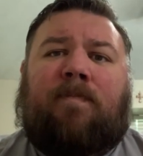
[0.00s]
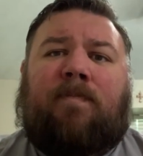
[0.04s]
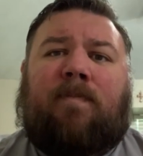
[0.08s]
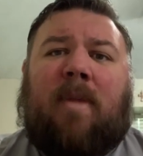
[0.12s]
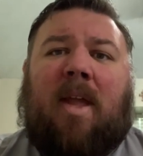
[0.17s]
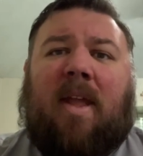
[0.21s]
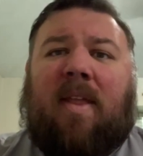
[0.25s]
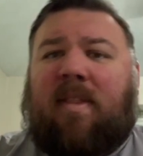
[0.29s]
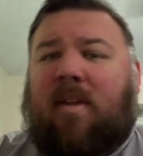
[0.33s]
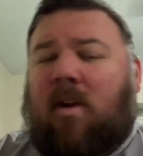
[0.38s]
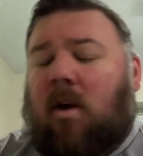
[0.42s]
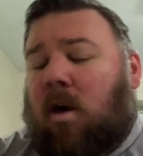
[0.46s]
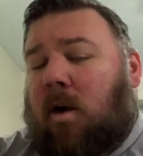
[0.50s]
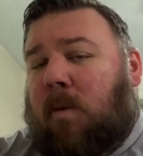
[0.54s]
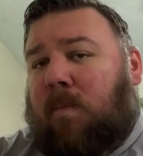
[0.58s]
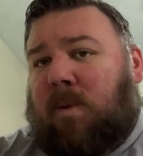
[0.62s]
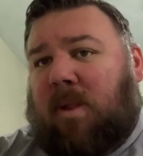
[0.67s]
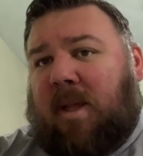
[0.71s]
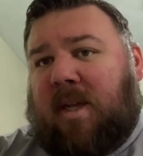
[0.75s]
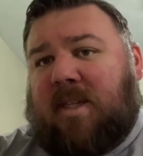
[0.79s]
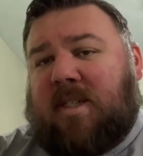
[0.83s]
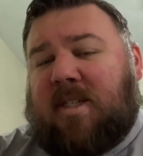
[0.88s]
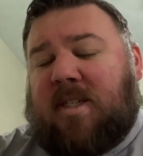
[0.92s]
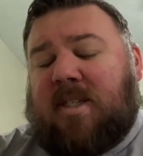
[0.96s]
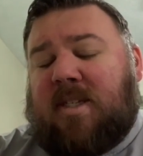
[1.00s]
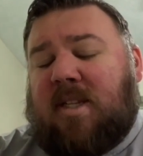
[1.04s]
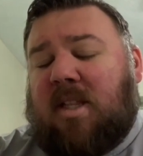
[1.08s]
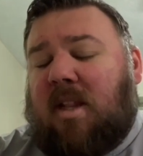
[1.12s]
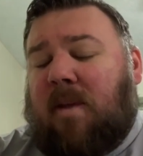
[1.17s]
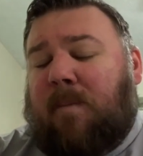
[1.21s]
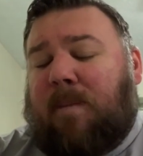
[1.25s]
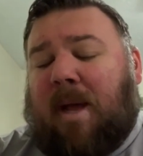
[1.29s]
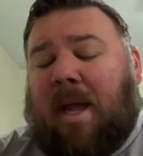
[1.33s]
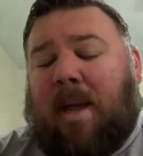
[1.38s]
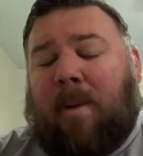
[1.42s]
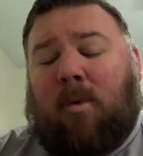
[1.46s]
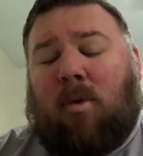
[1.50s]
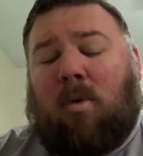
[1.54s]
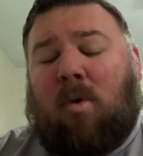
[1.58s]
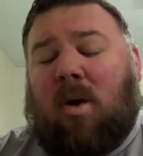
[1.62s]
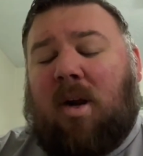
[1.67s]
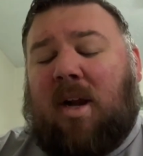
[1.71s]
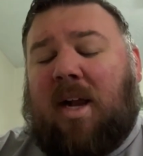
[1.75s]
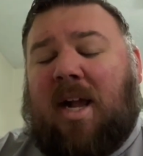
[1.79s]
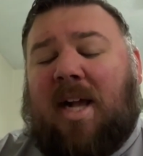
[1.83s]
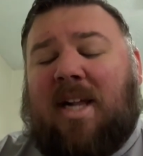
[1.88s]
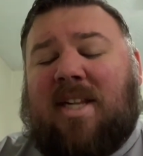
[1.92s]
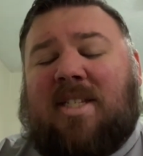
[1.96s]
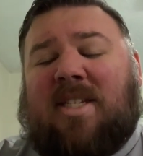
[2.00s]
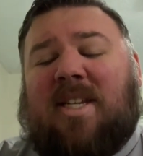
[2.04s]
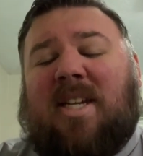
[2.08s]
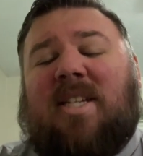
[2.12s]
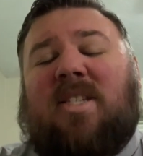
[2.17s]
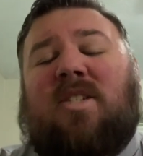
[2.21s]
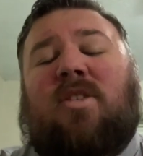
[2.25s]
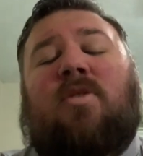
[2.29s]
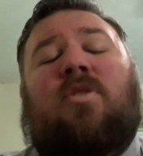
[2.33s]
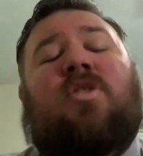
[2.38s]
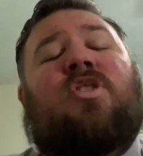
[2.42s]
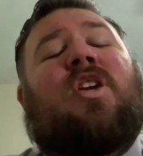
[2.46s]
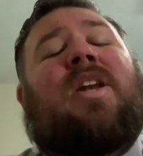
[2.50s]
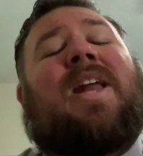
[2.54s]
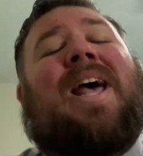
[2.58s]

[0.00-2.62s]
And there are places in the Bible where God says you should